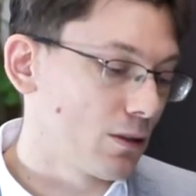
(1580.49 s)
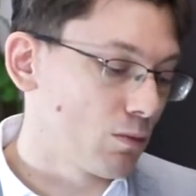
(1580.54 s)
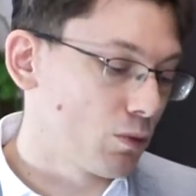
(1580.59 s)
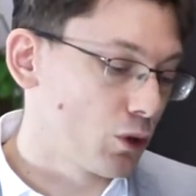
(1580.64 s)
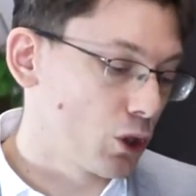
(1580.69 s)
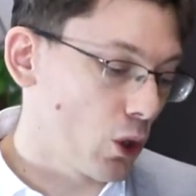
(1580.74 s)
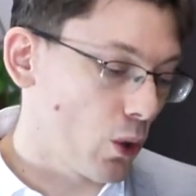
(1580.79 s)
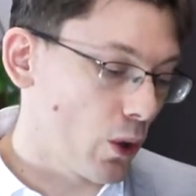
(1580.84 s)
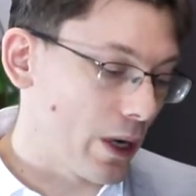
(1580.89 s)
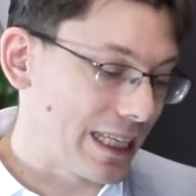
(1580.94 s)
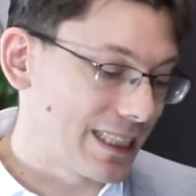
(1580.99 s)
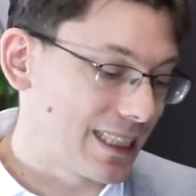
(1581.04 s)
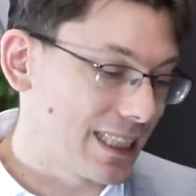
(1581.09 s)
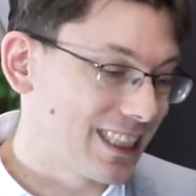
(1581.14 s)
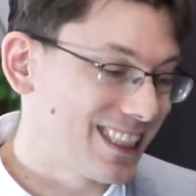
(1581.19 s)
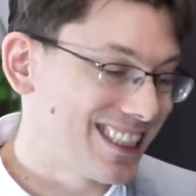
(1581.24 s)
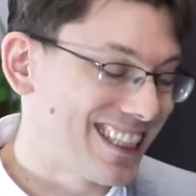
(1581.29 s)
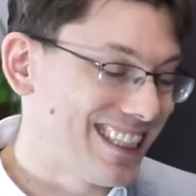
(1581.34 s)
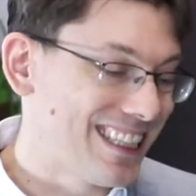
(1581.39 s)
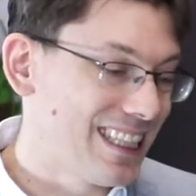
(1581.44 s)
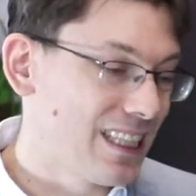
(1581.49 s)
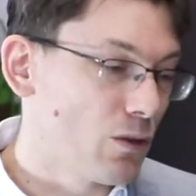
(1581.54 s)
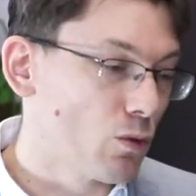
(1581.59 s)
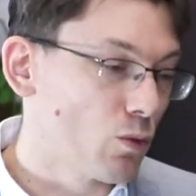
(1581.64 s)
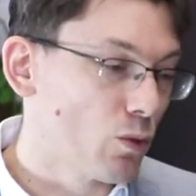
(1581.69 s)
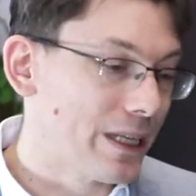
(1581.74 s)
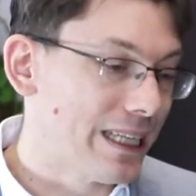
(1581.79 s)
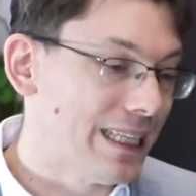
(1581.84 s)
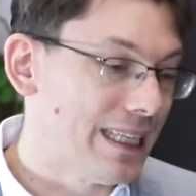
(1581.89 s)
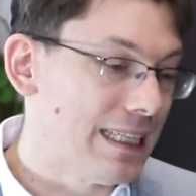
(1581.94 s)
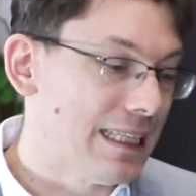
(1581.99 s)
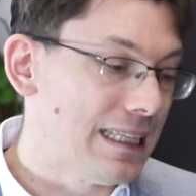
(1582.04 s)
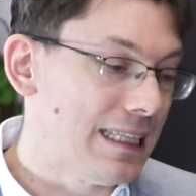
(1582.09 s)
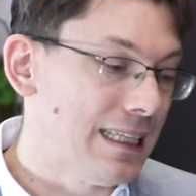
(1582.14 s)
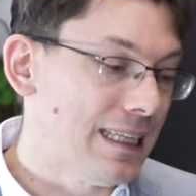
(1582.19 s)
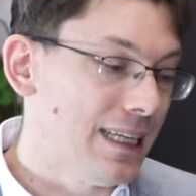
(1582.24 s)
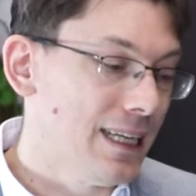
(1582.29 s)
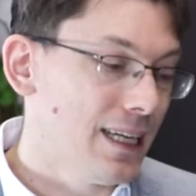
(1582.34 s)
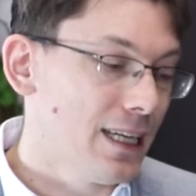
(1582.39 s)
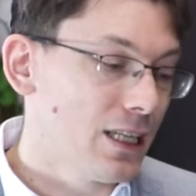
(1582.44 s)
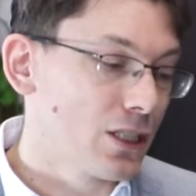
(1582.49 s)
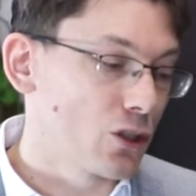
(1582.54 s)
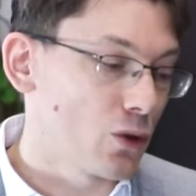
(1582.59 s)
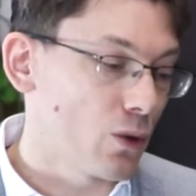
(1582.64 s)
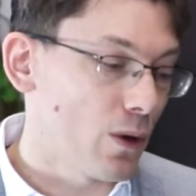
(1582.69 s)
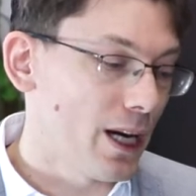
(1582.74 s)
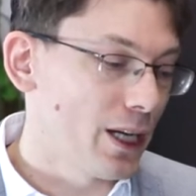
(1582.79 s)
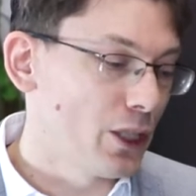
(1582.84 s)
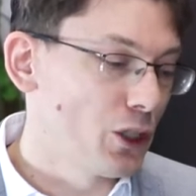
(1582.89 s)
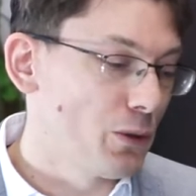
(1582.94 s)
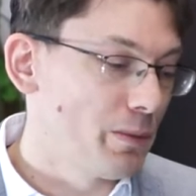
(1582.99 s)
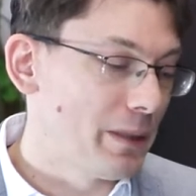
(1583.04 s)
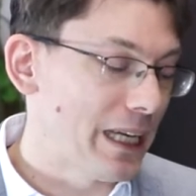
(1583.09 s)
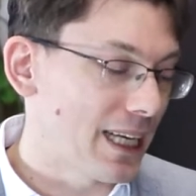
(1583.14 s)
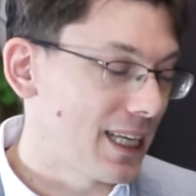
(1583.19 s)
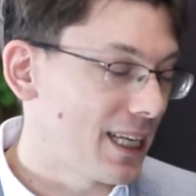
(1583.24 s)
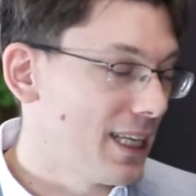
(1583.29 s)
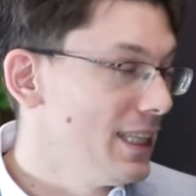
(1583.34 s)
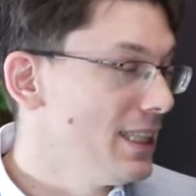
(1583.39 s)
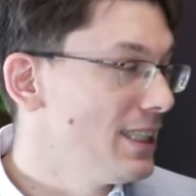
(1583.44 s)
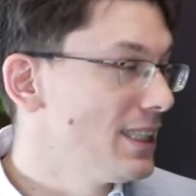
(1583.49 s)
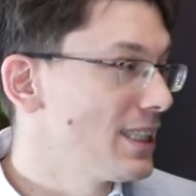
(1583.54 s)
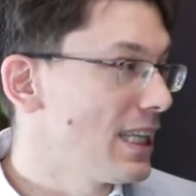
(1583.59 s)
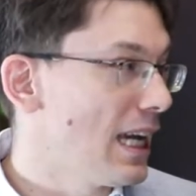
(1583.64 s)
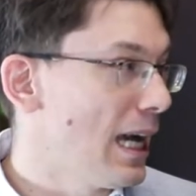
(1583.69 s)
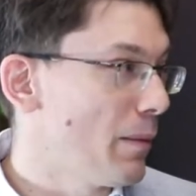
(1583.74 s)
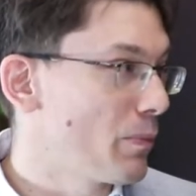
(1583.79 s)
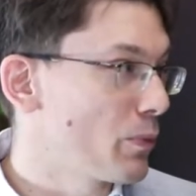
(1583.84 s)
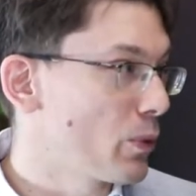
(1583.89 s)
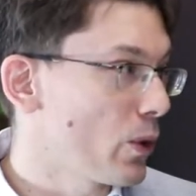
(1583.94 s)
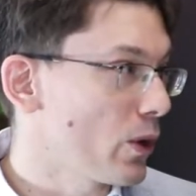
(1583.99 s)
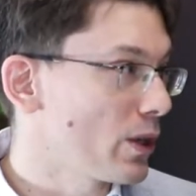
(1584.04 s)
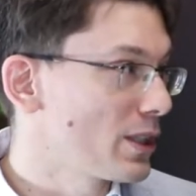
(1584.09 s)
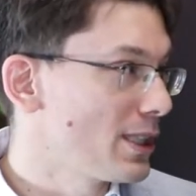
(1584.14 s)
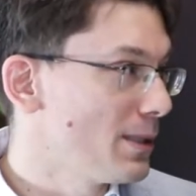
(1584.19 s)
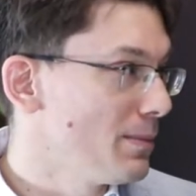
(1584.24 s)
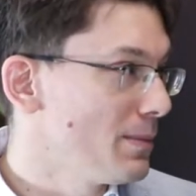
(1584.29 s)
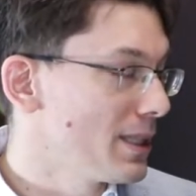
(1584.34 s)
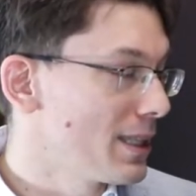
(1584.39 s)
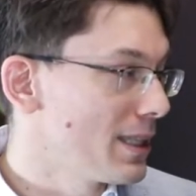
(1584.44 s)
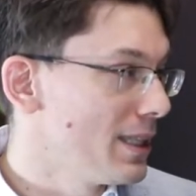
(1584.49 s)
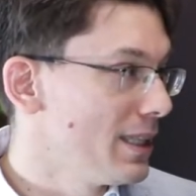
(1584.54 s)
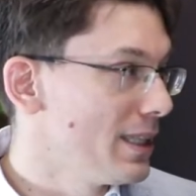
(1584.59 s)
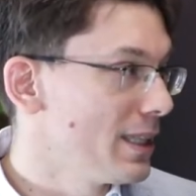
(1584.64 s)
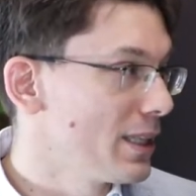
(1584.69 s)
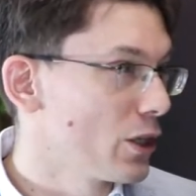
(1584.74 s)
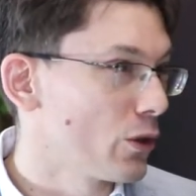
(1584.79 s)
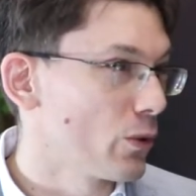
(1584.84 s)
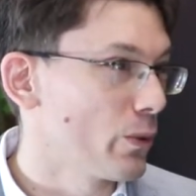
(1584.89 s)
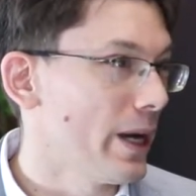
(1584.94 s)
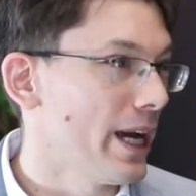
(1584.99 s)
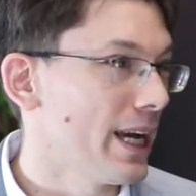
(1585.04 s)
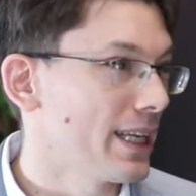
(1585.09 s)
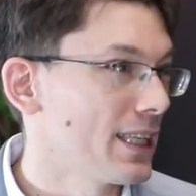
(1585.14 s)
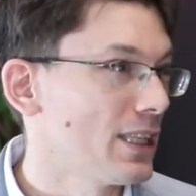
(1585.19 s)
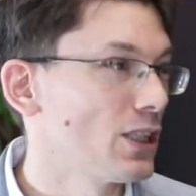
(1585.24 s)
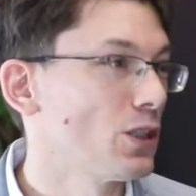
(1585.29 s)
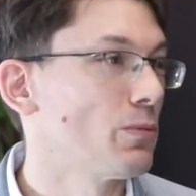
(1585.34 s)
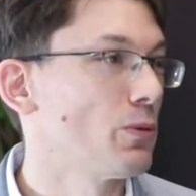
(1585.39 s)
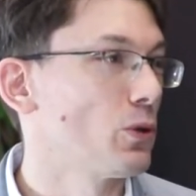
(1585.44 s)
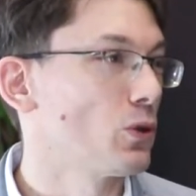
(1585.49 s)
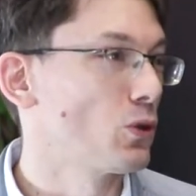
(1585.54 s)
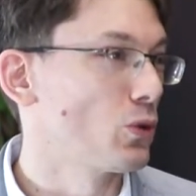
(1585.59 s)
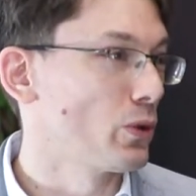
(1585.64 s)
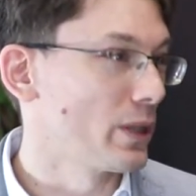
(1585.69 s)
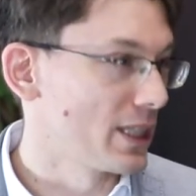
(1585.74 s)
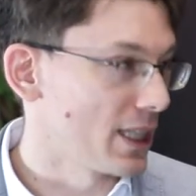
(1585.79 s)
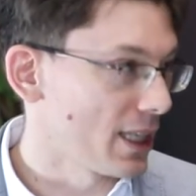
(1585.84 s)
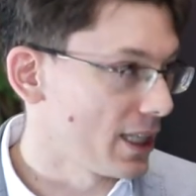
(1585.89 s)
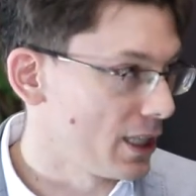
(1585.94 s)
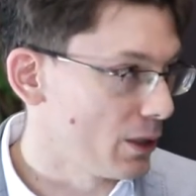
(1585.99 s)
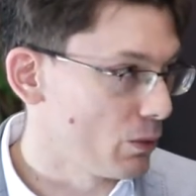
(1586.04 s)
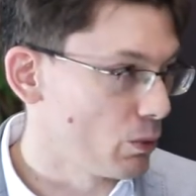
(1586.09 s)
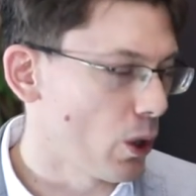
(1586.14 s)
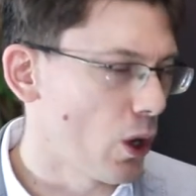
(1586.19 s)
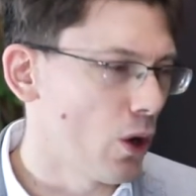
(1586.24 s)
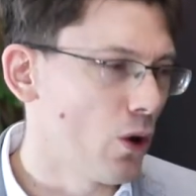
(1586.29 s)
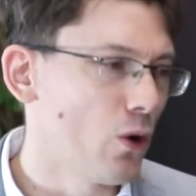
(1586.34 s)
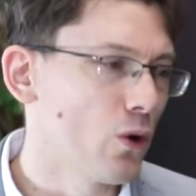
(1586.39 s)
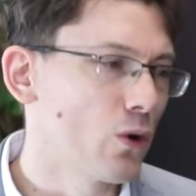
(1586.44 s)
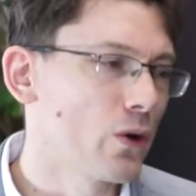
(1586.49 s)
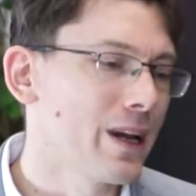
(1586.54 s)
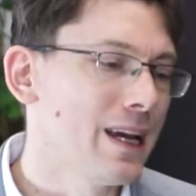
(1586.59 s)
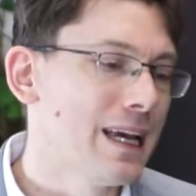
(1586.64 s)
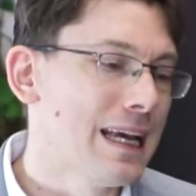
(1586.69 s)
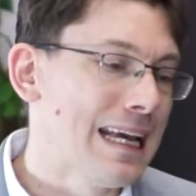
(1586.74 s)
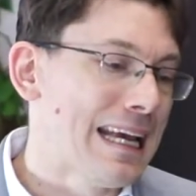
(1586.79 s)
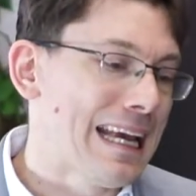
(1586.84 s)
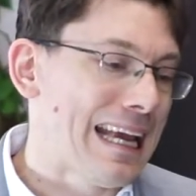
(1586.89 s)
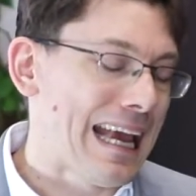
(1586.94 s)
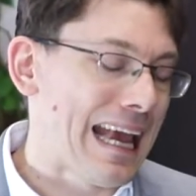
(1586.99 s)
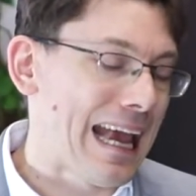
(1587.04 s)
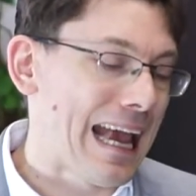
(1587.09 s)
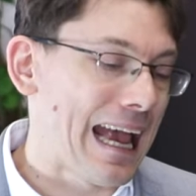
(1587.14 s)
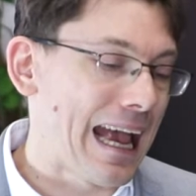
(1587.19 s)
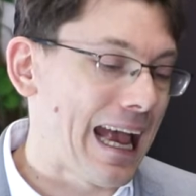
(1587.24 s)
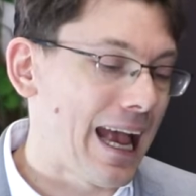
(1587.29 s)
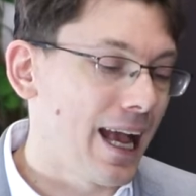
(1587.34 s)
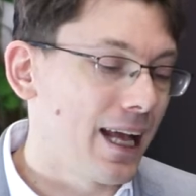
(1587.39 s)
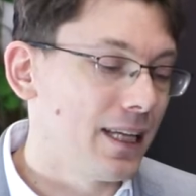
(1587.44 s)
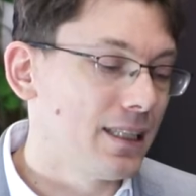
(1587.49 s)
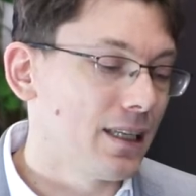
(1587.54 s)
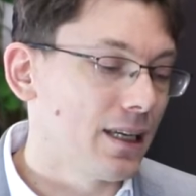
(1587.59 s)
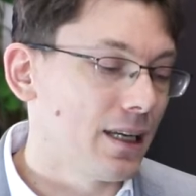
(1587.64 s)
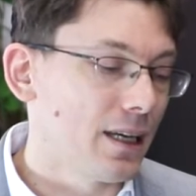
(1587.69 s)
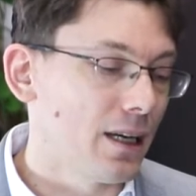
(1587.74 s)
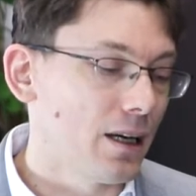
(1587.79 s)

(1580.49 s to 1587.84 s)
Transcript: so essentially we try to be at least approximately correct as opposed to exactly wrong. And